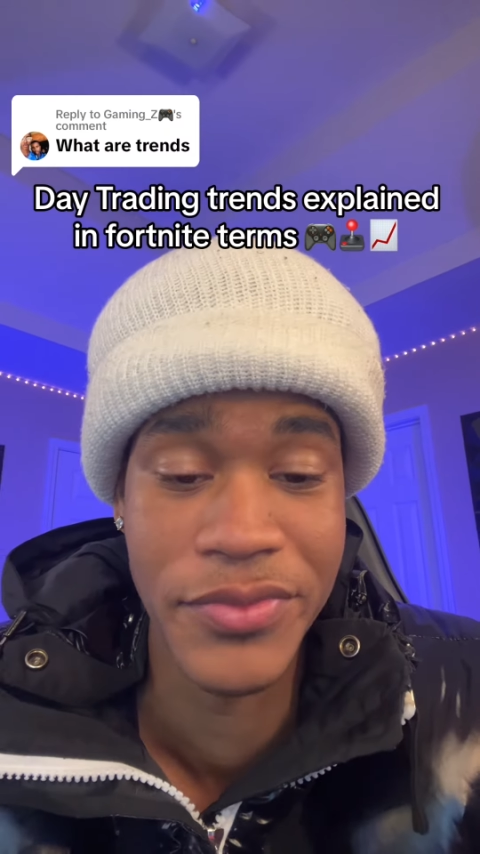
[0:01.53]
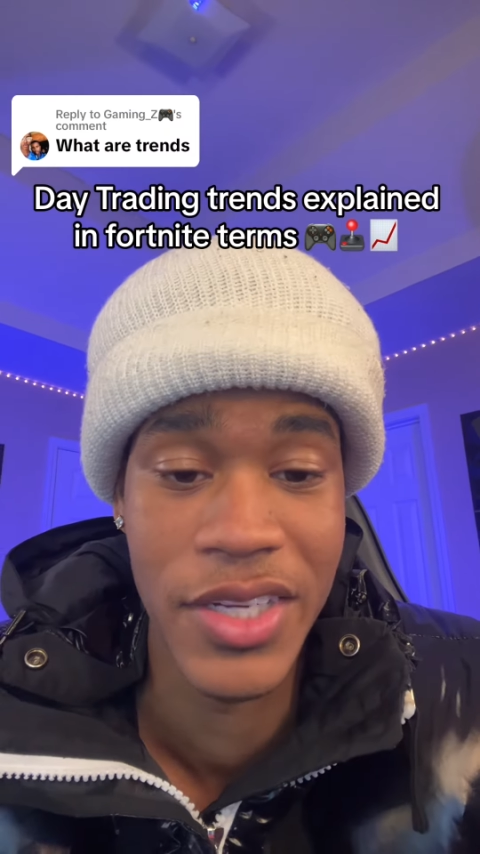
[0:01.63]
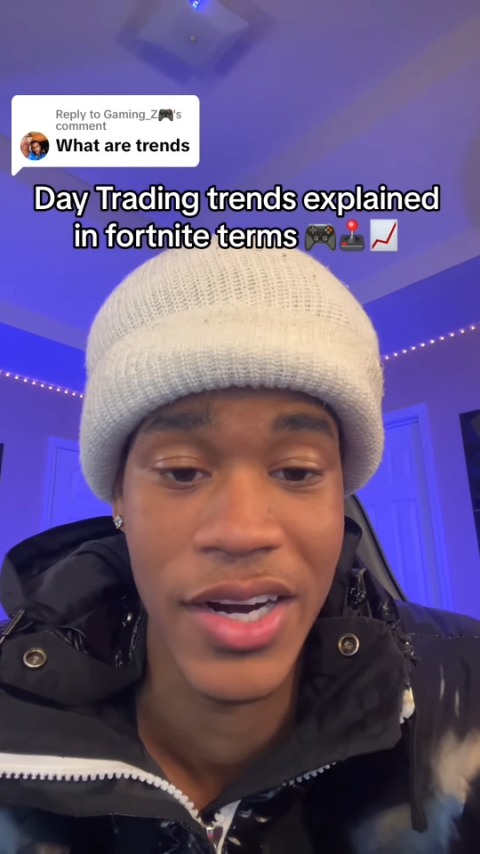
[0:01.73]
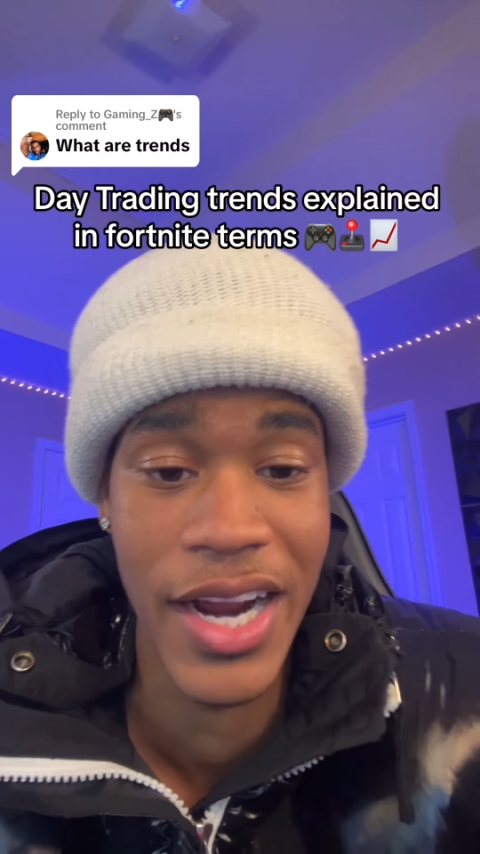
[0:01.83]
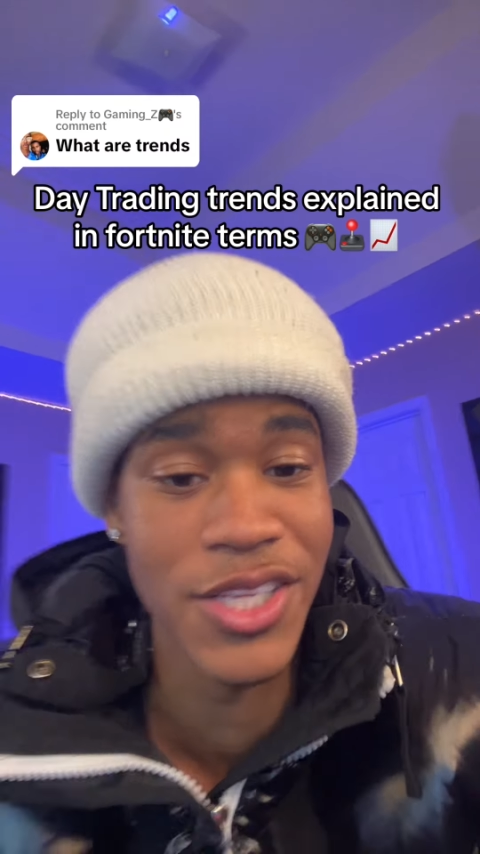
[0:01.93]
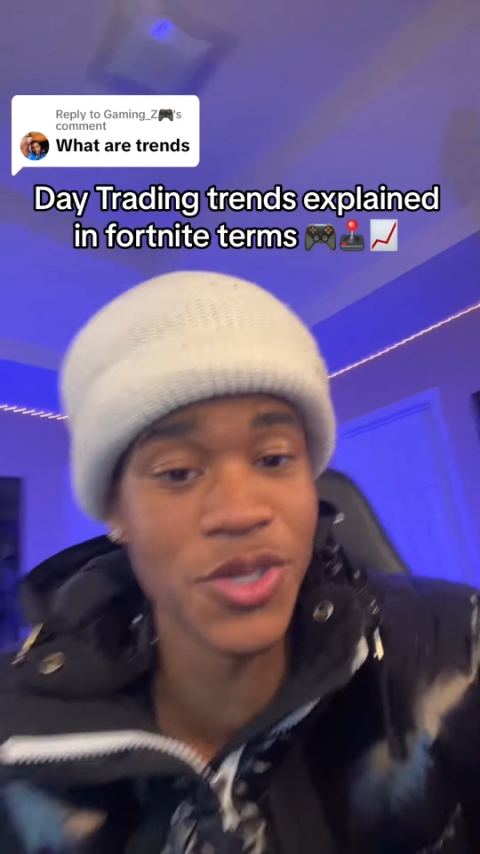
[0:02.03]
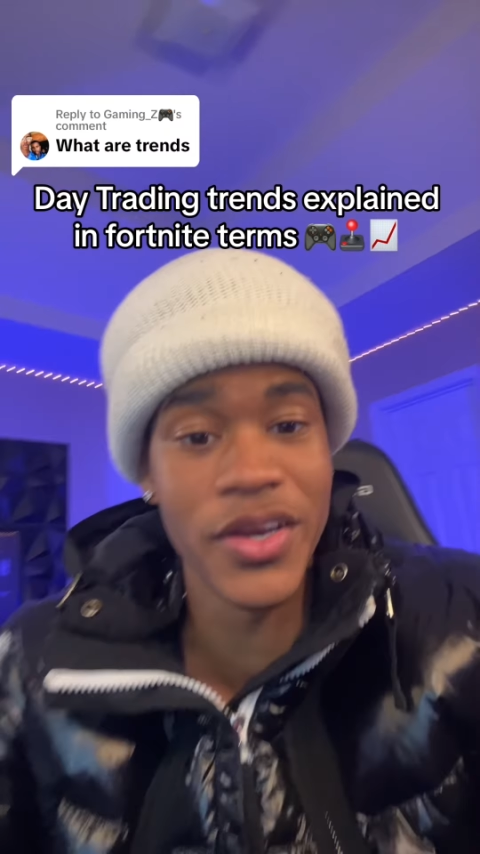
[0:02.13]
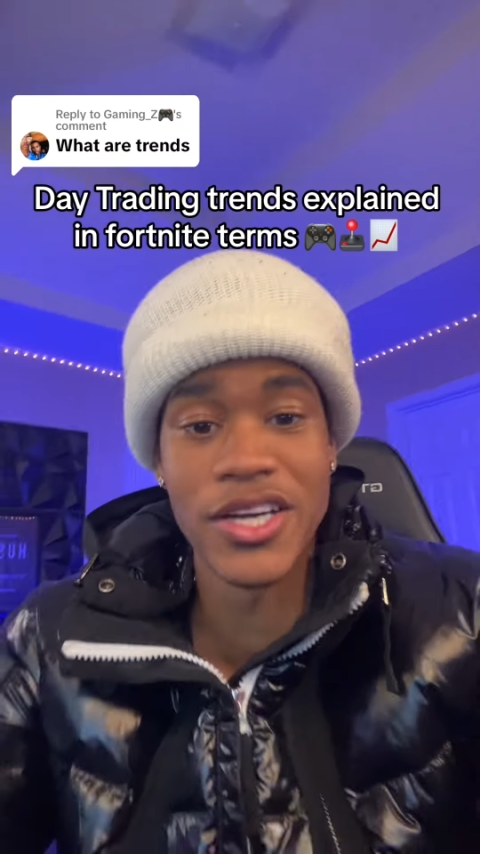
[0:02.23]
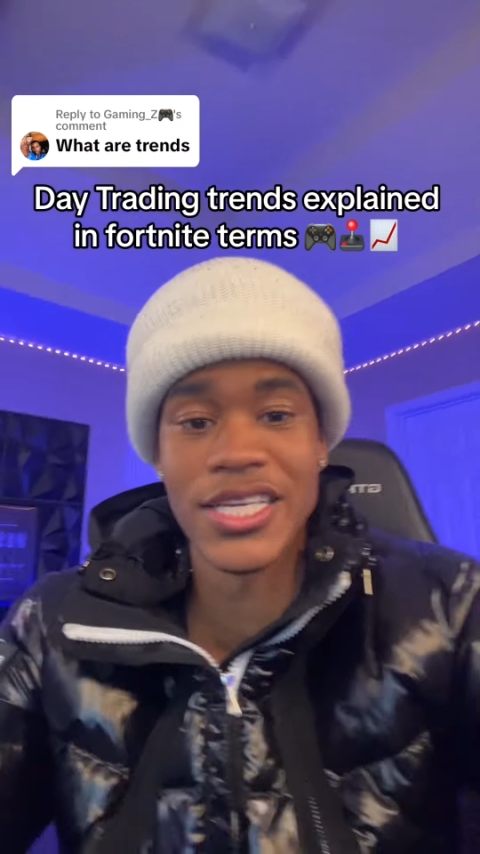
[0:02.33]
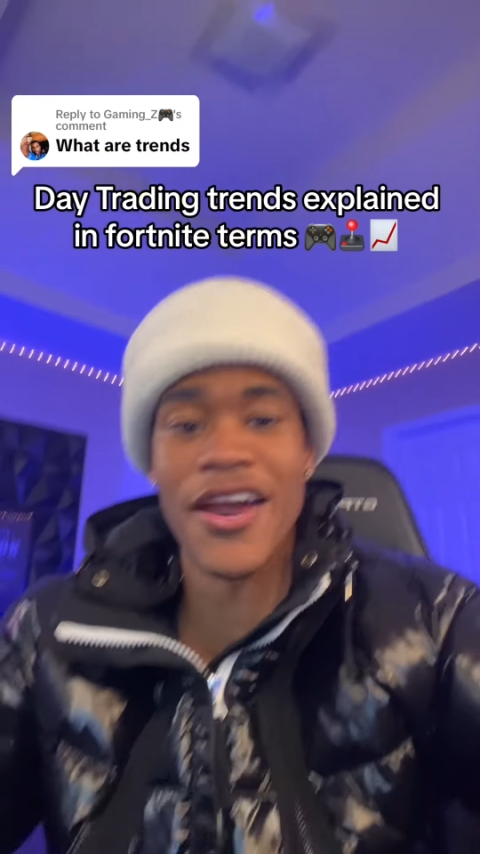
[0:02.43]
All right, so
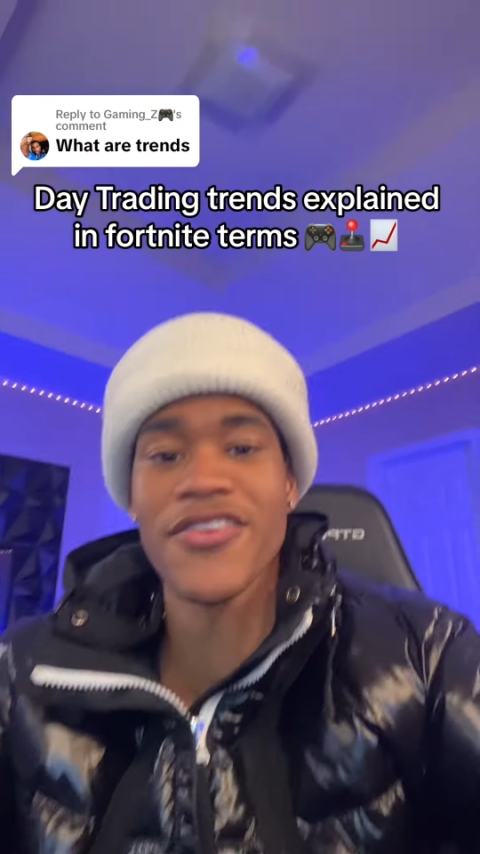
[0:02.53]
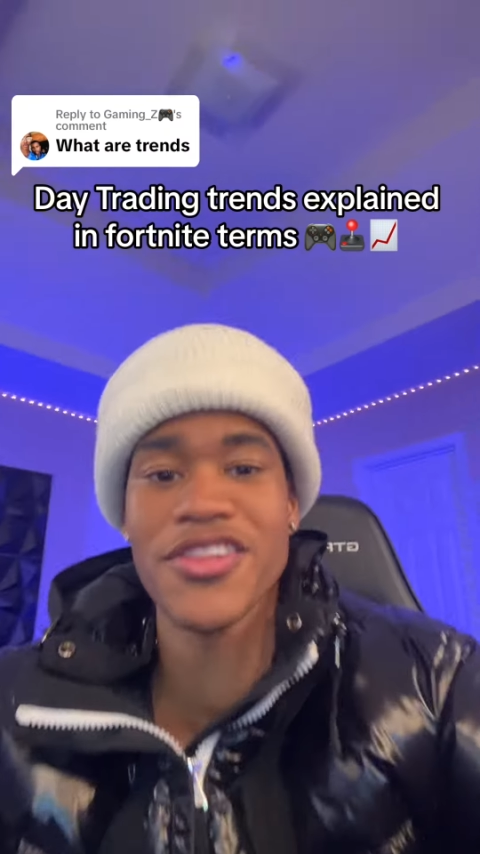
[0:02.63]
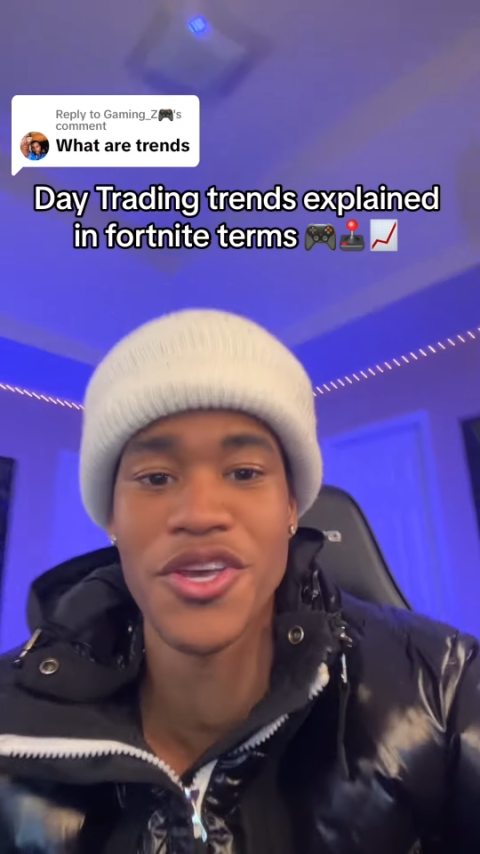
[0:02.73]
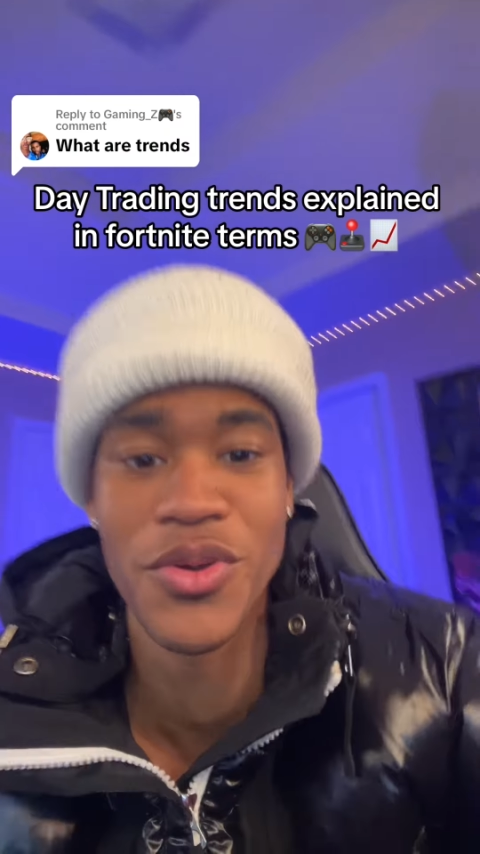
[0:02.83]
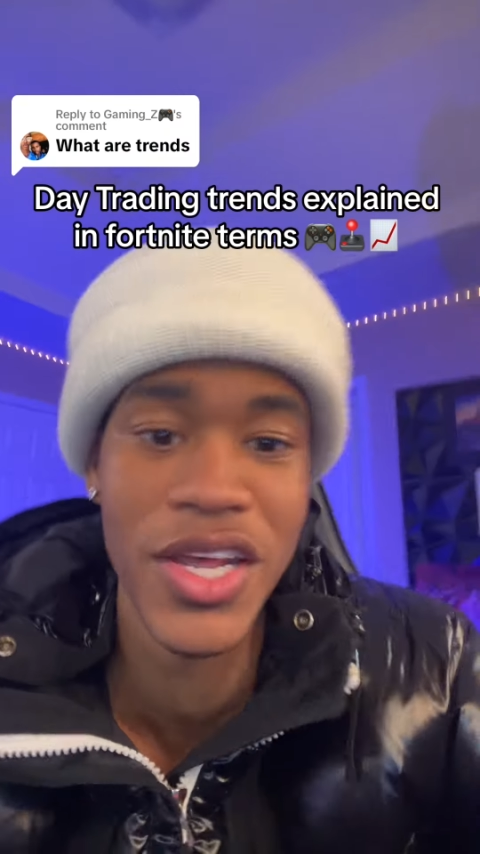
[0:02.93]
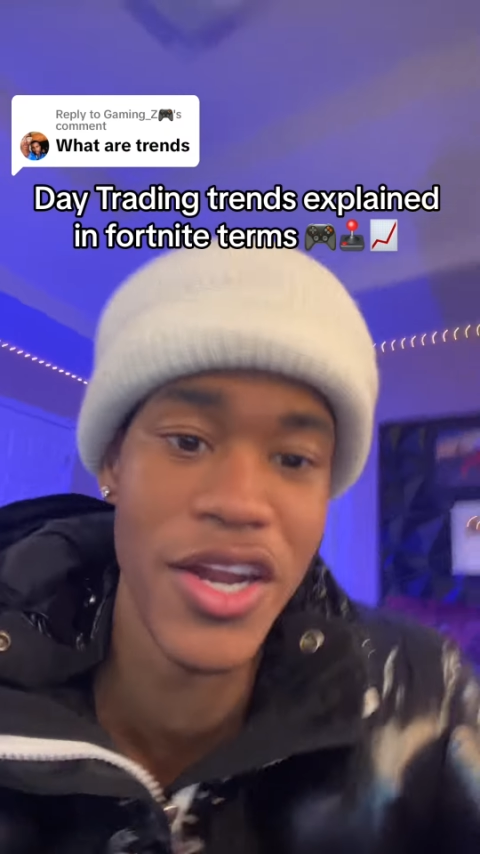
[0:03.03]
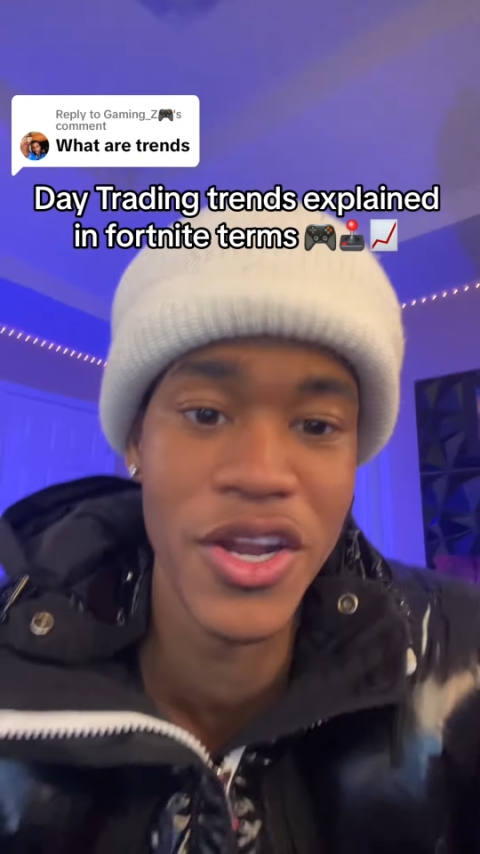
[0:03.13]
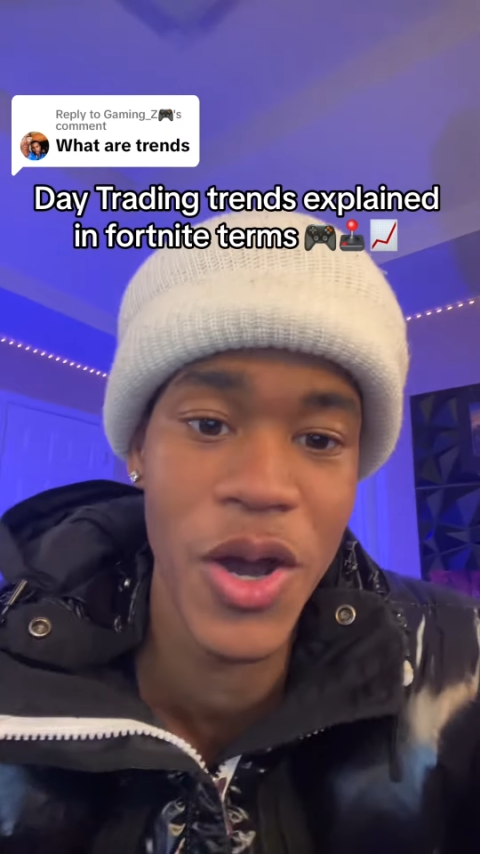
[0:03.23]
here's everything you need to